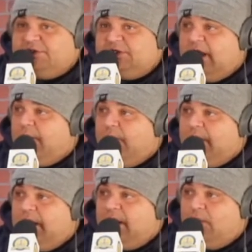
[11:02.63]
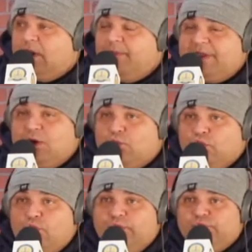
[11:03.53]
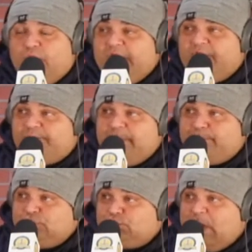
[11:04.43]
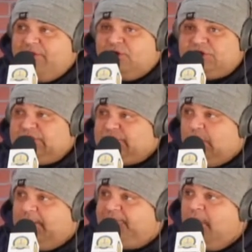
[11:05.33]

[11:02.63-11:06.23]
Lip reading: I don't want to be in a room with 20 other people sweating their tits off.